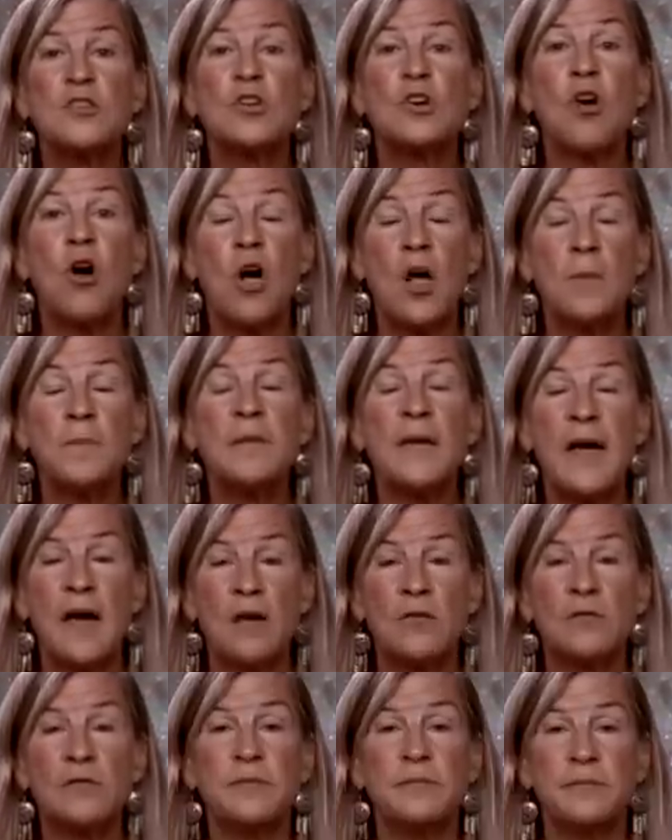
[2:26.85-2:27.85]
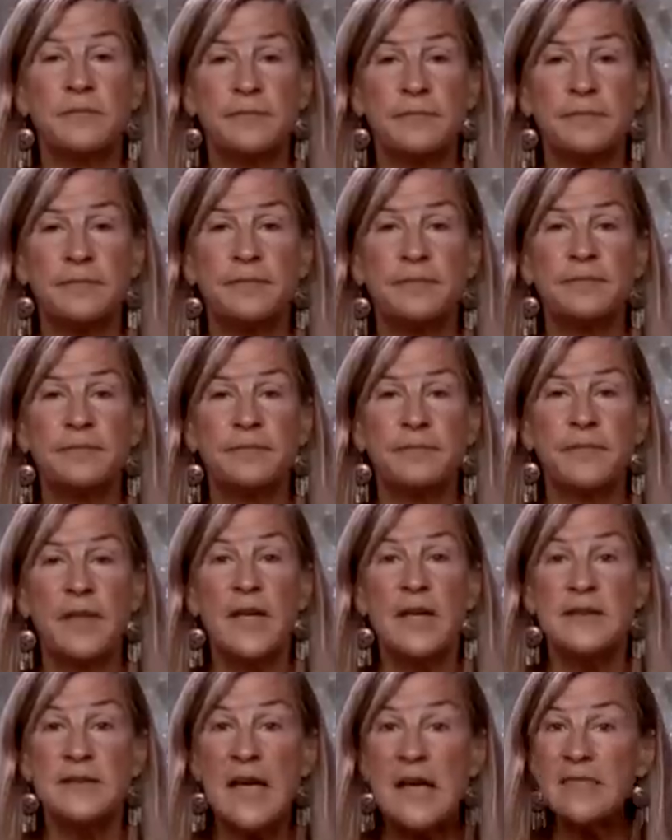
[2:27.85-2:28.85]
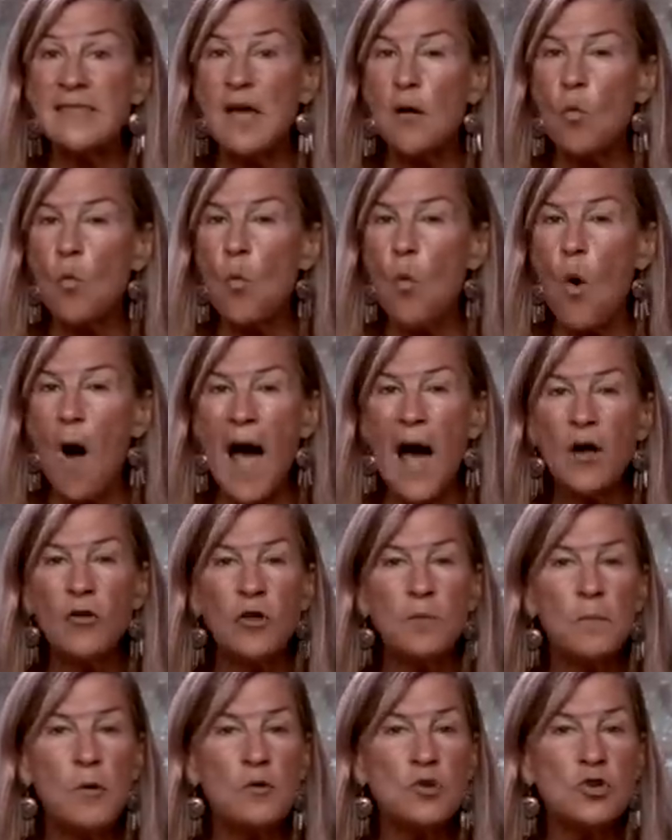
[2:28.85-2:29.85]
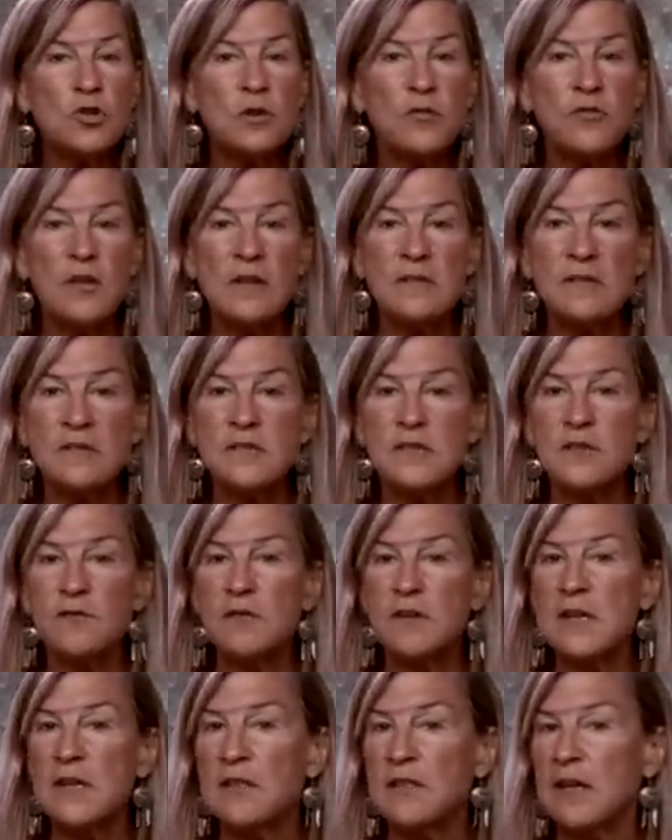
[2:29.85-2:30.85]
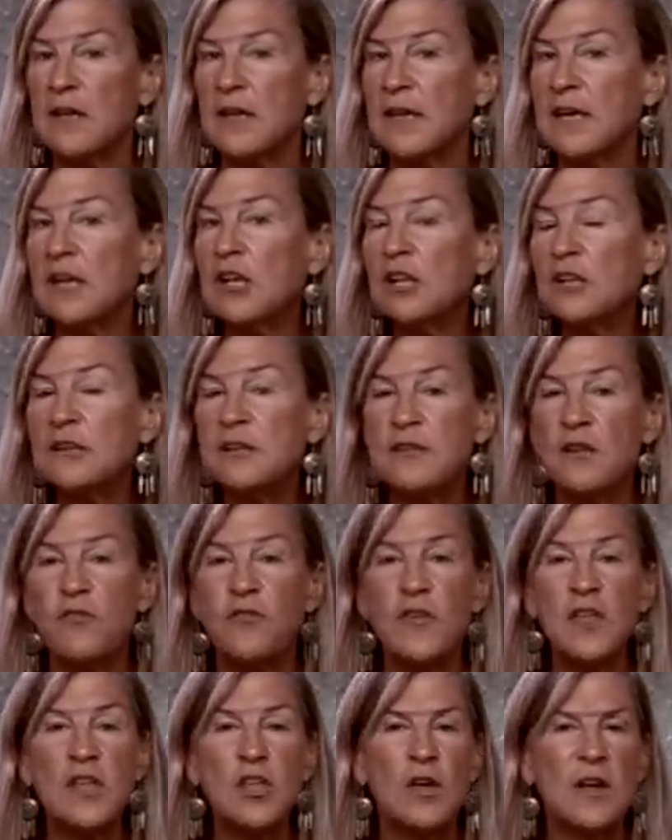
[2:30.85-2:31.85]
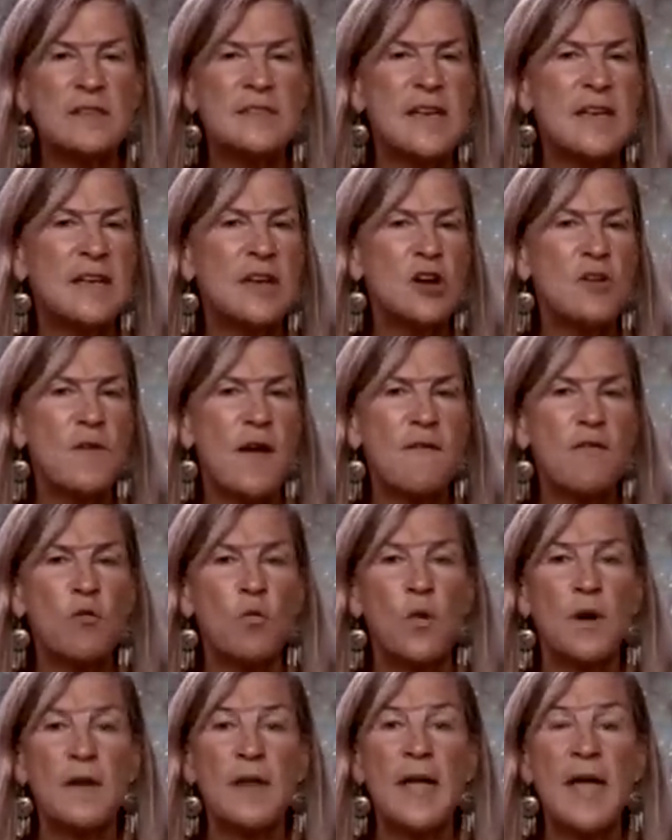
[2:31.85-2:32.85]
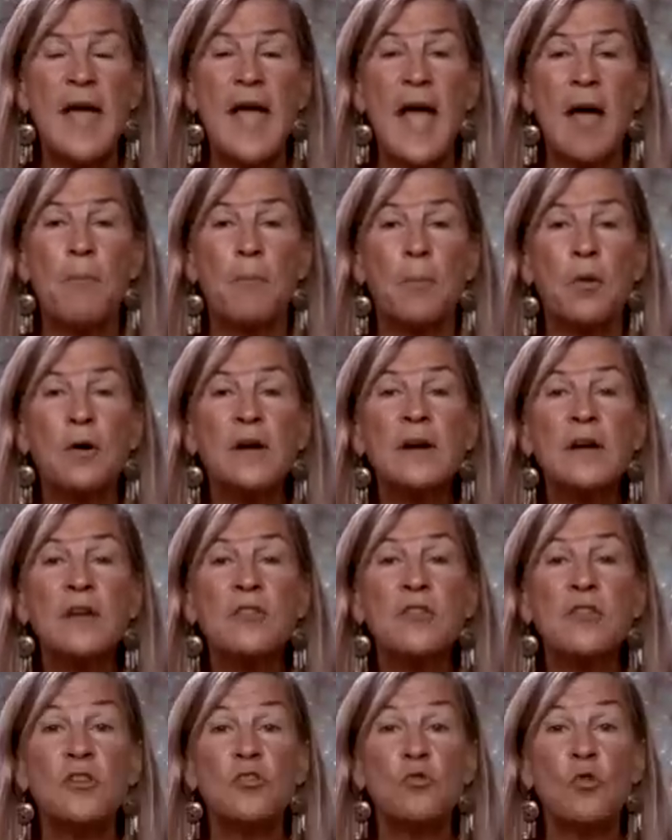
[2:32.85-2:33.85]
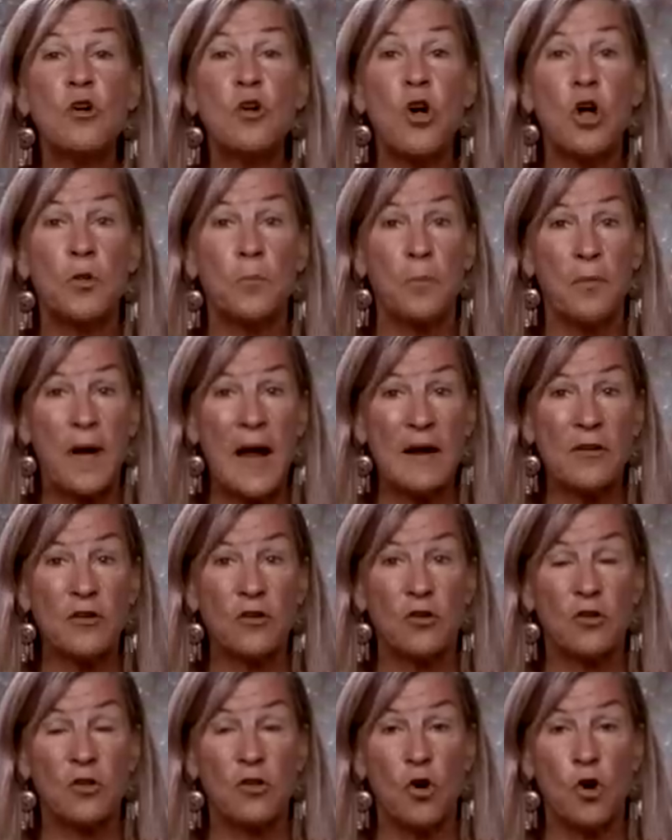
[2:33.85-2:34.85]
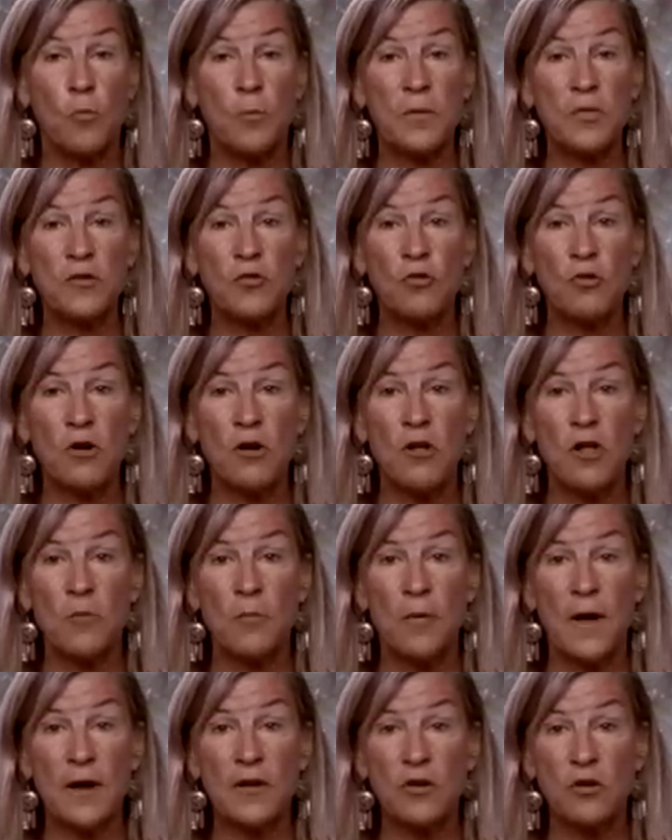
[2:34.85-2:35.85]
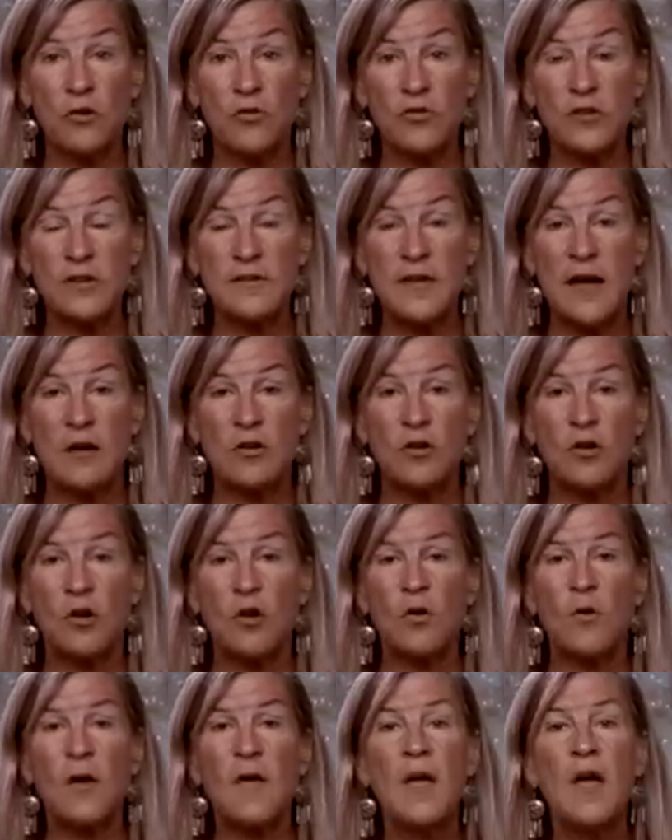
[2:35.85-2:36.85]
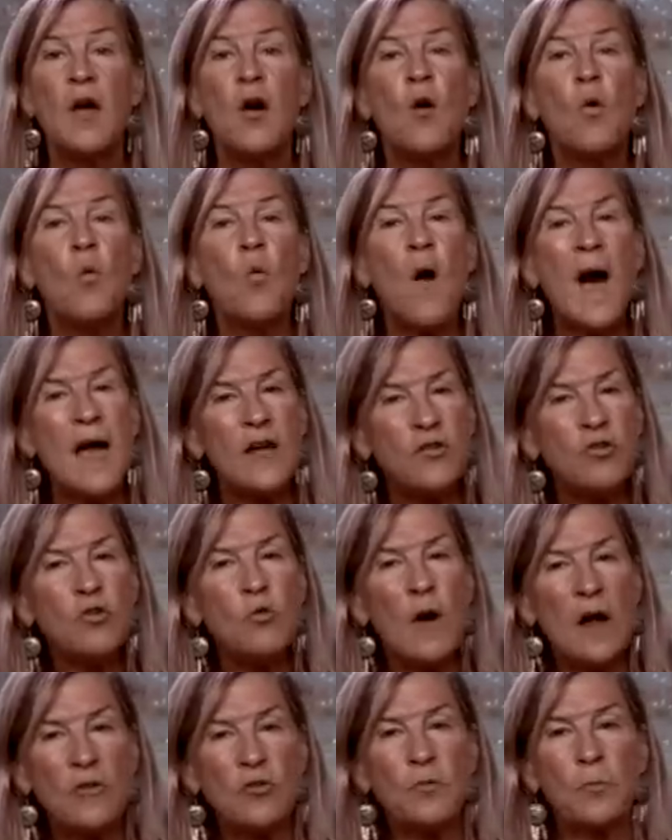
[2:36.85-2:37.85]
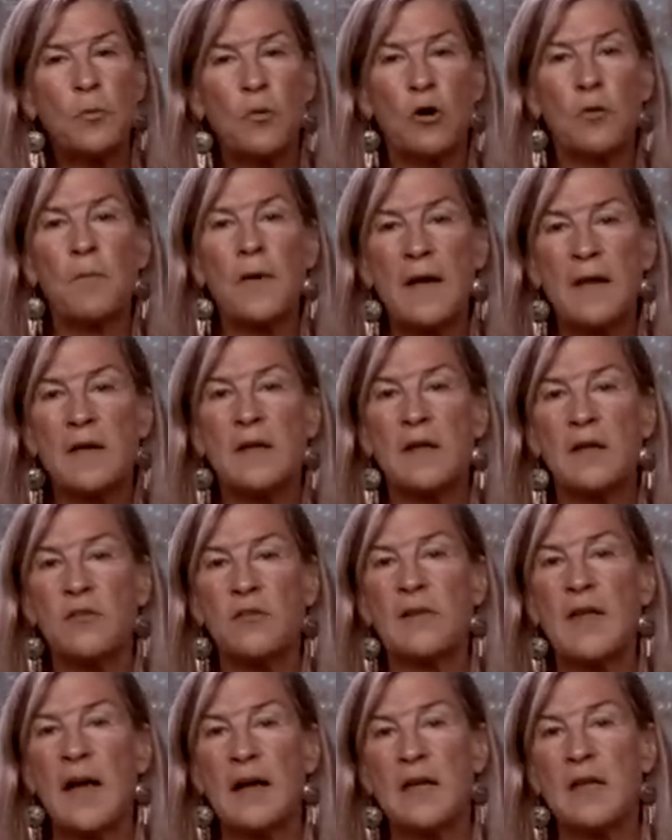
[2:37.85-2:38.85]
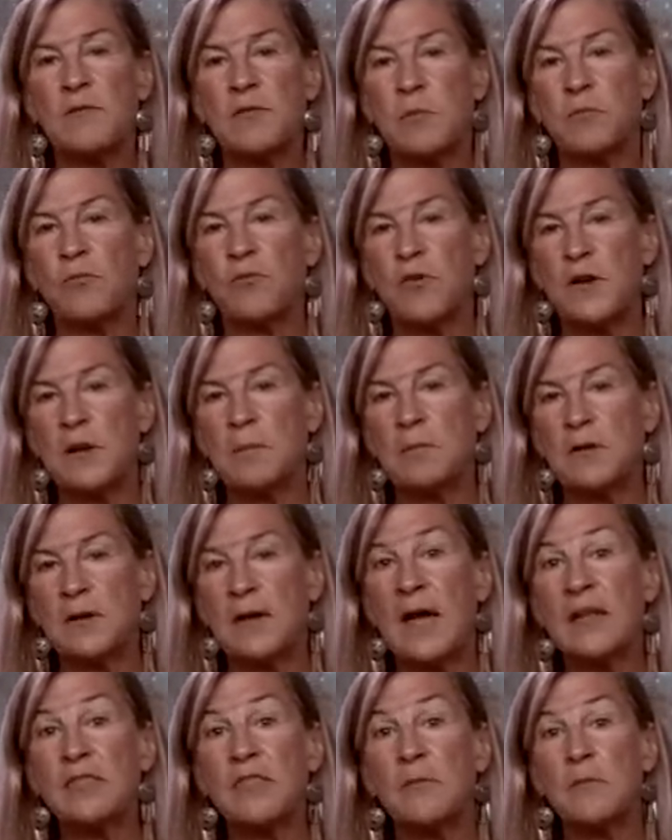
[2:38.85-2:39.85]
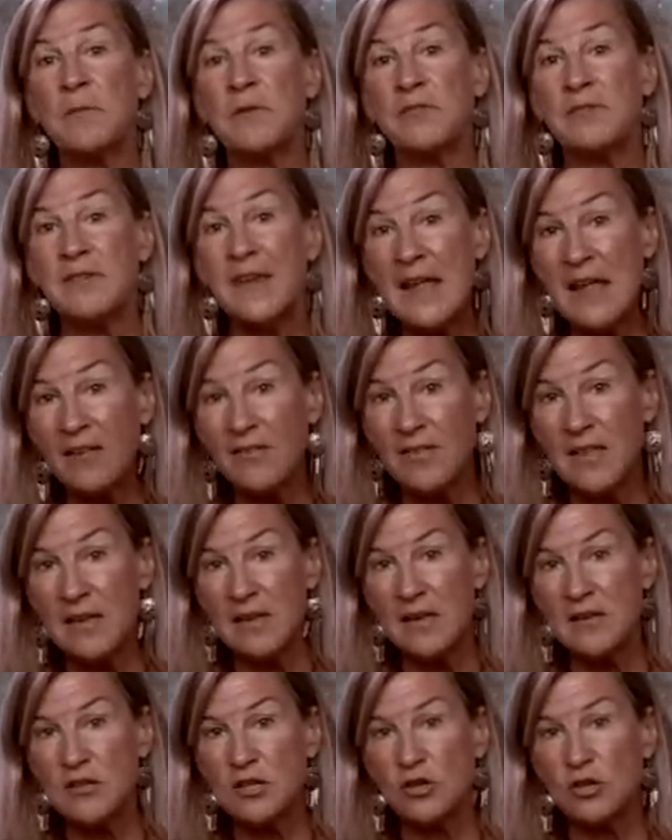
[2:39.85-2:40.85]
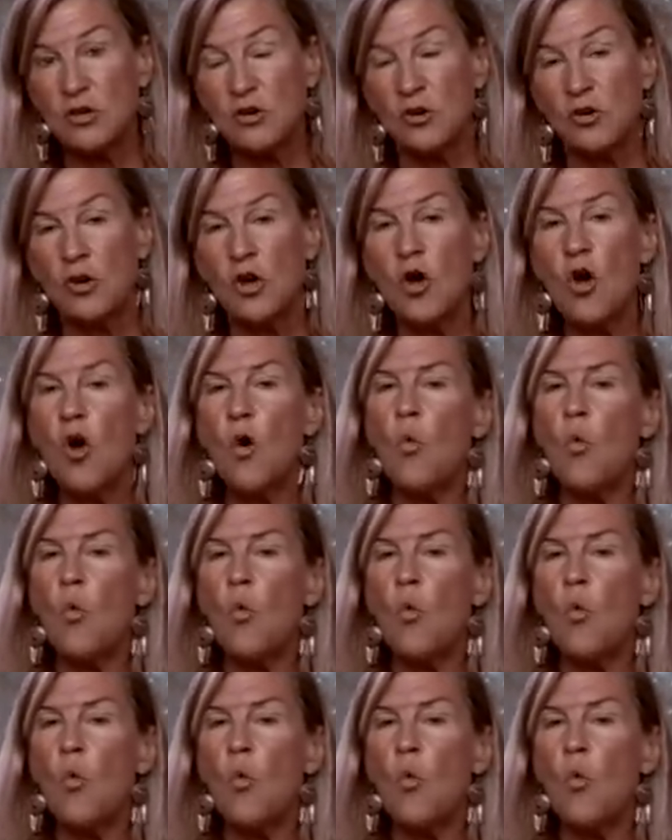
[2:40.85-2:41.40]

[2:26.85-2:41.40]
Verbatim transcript: to calm down, Take that wild emotional sensitivity and the guilt and the feeling you got to take care of everyone and put it into the door called practical. Open the door called practical, sit down and go, why do I support my kids and not give them freedom to get the mistakes they need to learn?